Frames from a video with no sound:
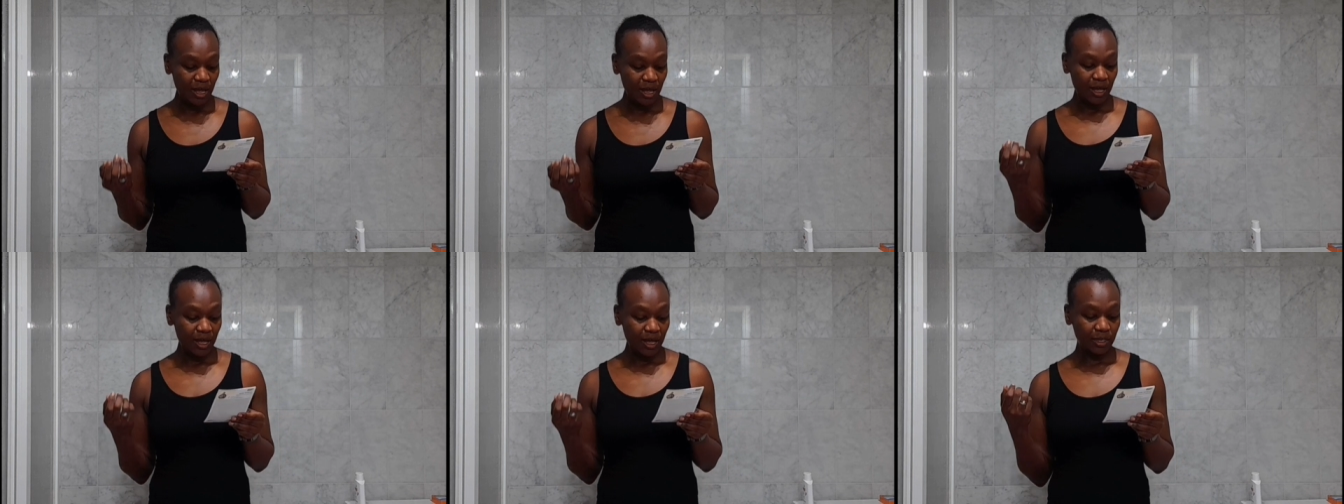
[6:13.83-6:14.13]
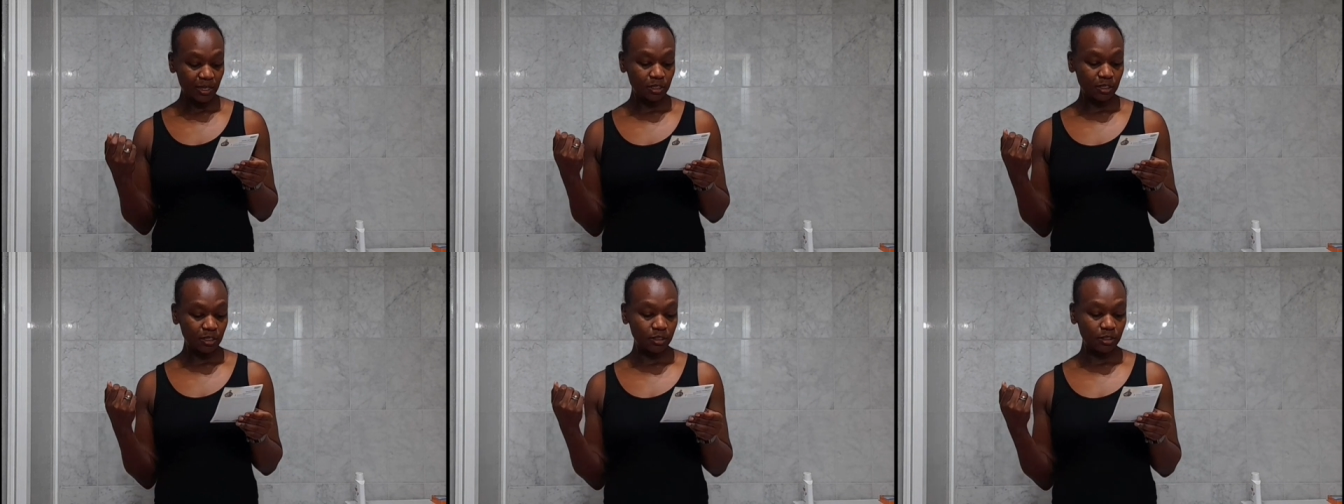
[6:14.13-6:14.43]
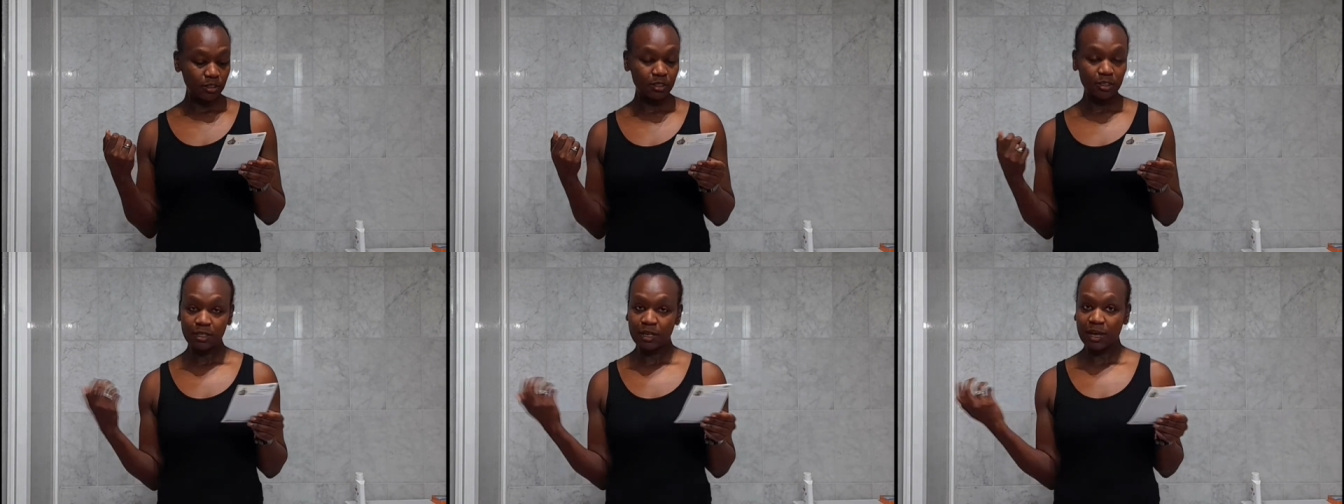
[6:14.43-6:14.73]

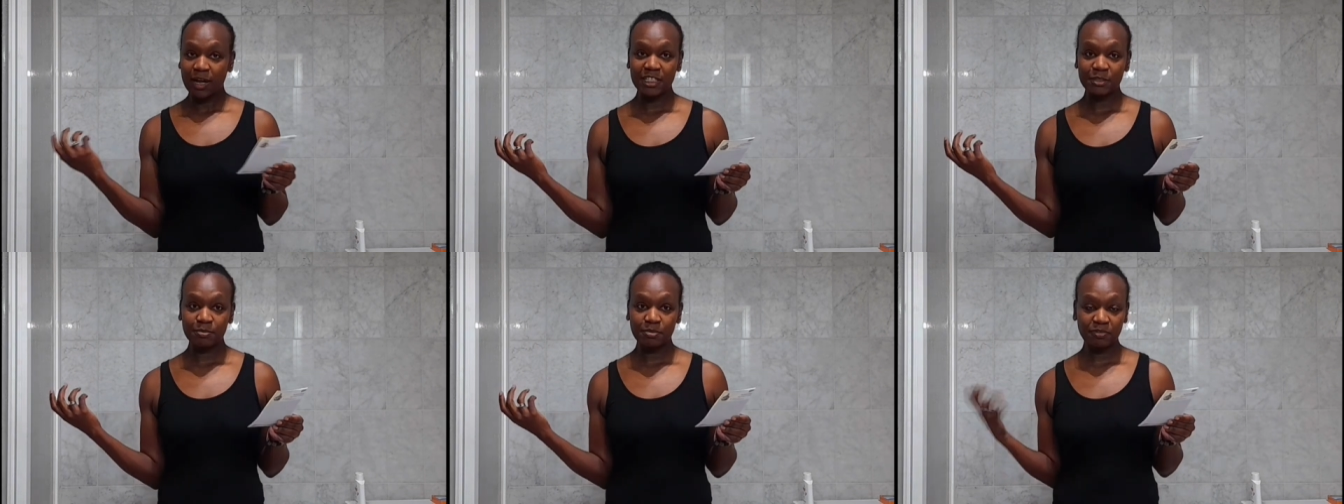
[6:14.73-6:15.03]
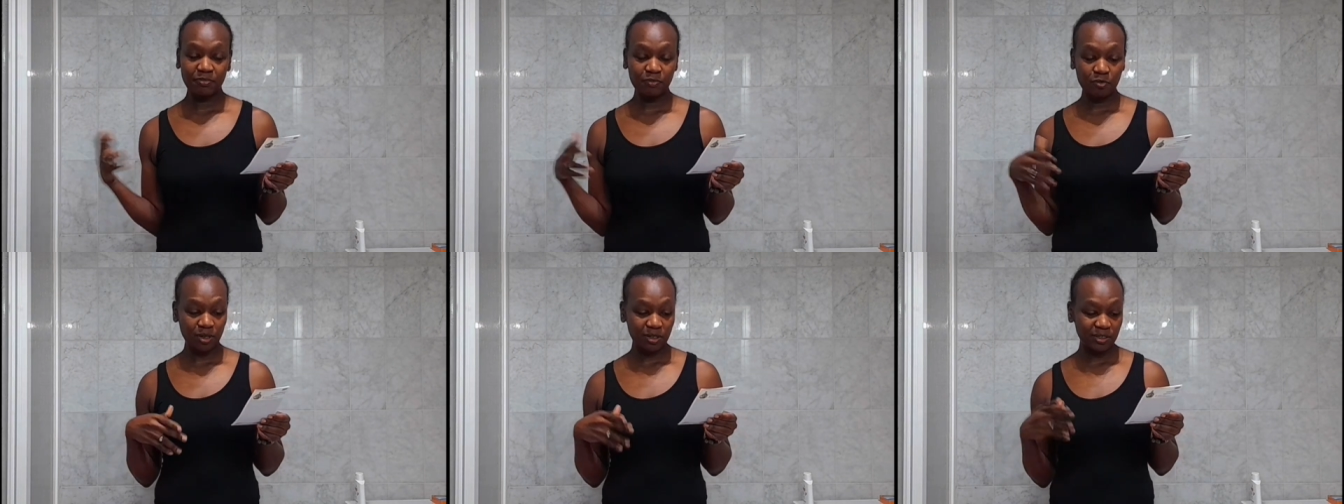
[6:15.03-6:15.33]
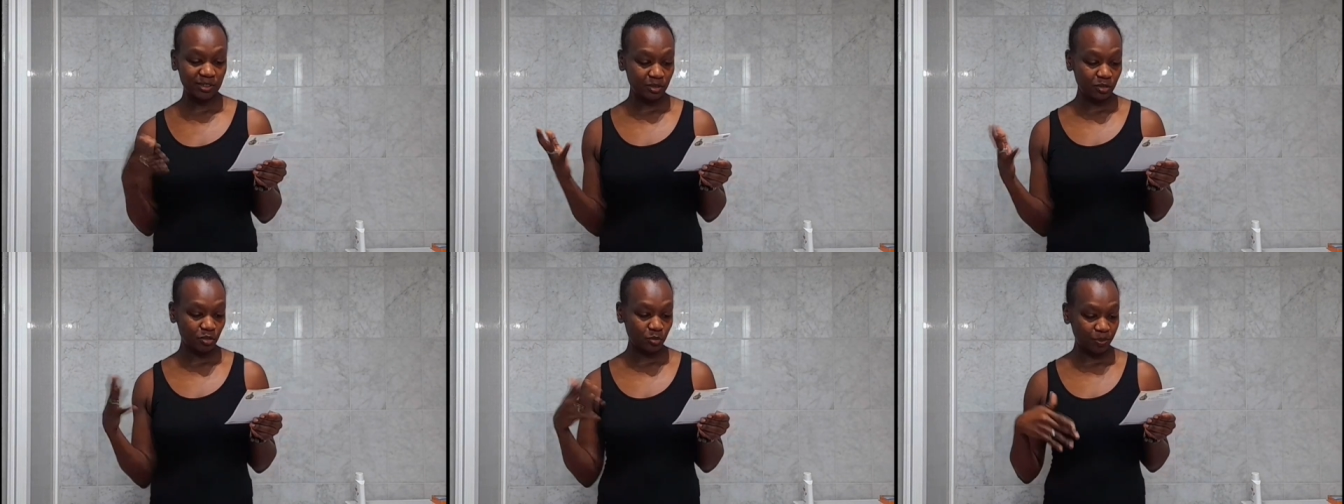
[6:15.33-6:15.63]
And as before, I
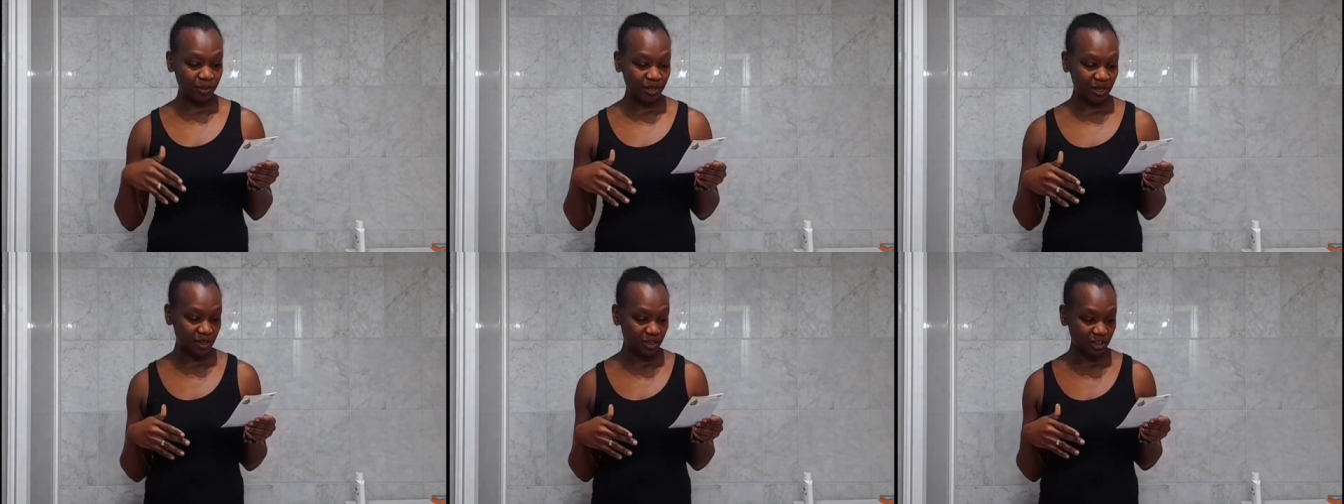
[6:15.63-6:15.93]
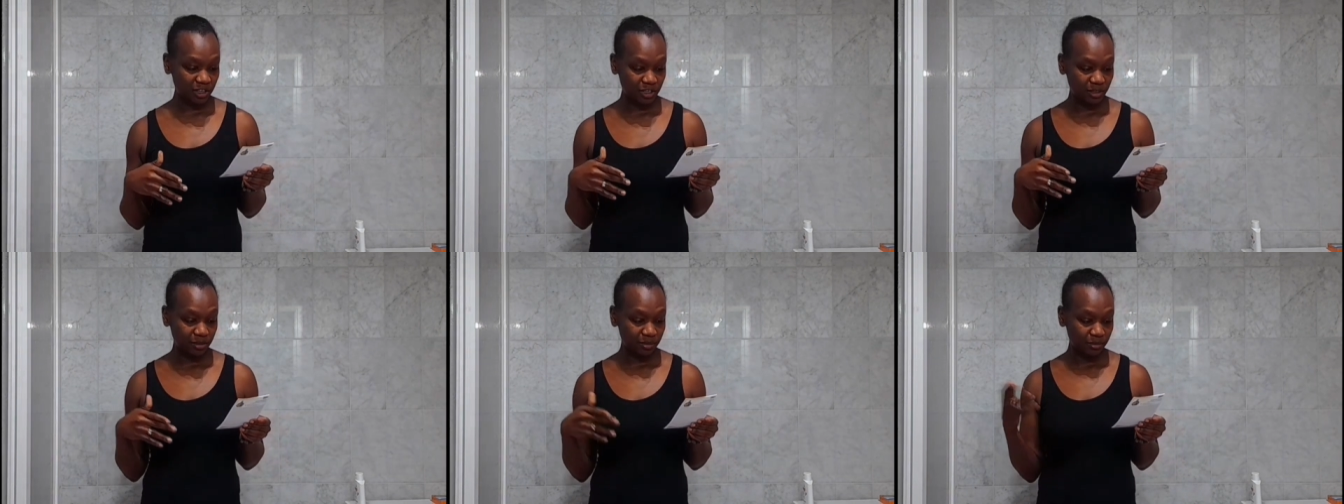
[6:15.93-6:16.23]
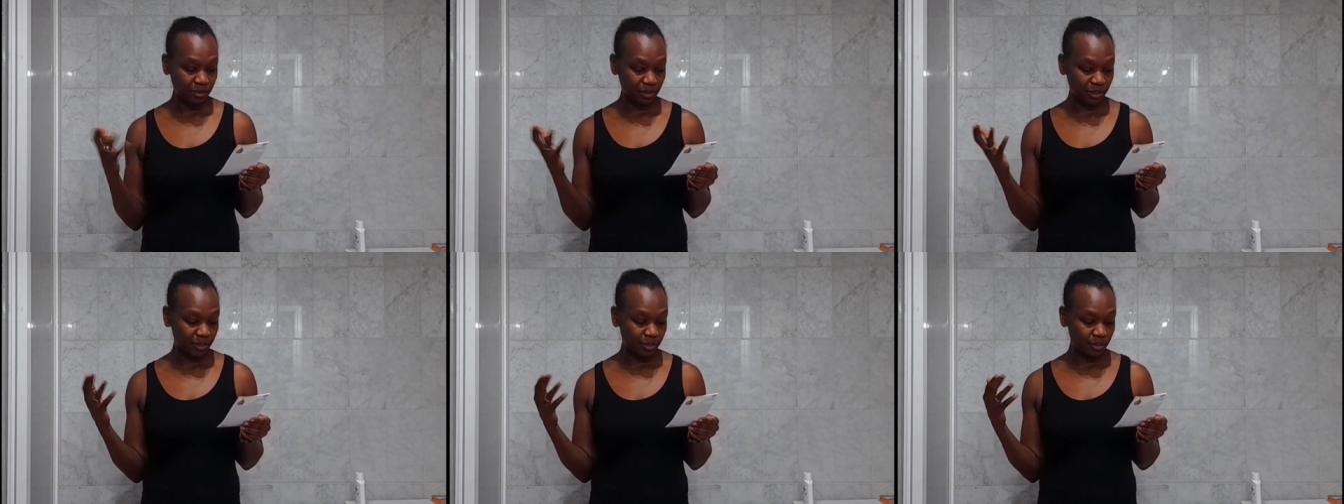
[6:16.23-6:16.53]
was a repair in,
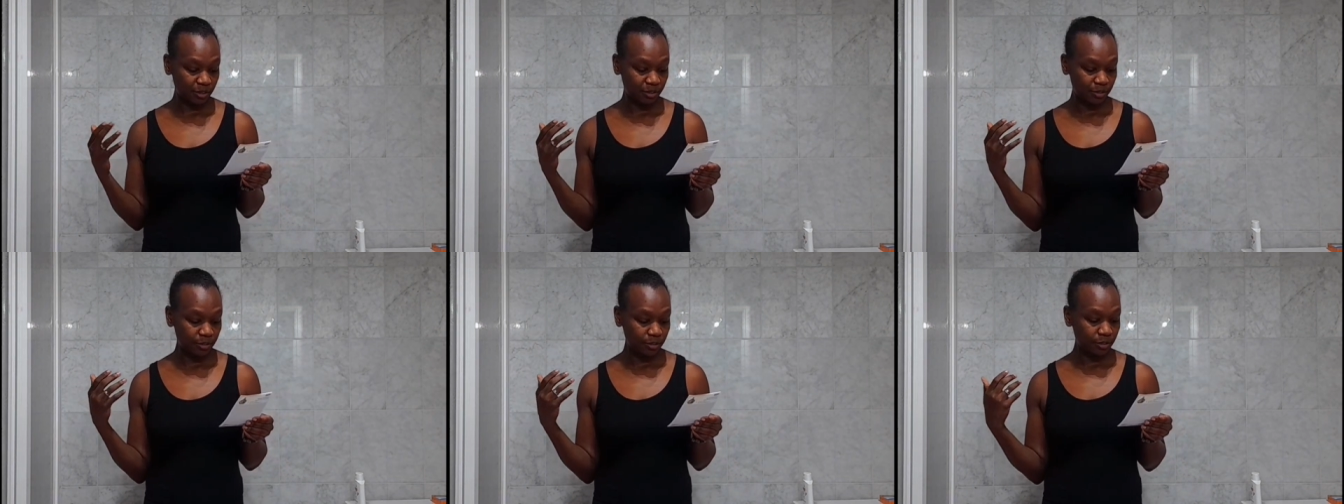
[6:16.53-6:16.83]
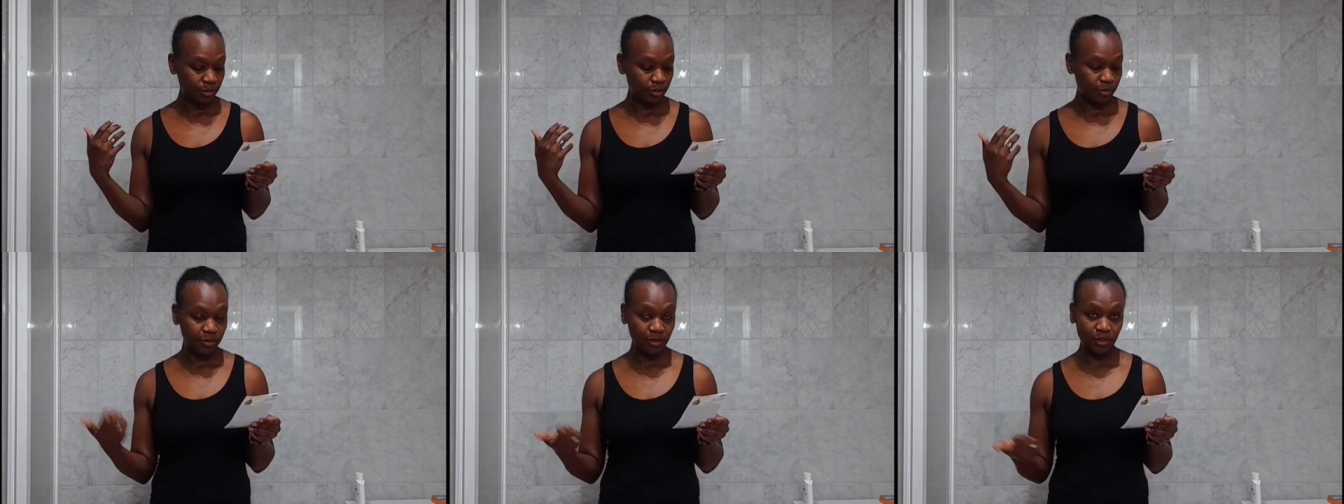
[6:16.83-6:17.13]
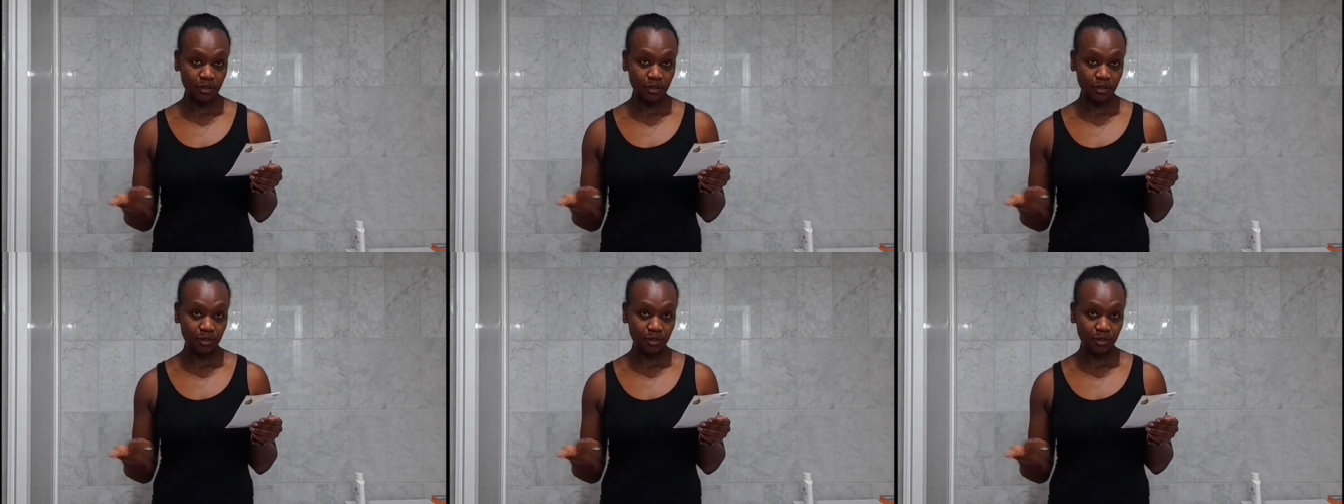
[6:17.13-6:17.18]
uh,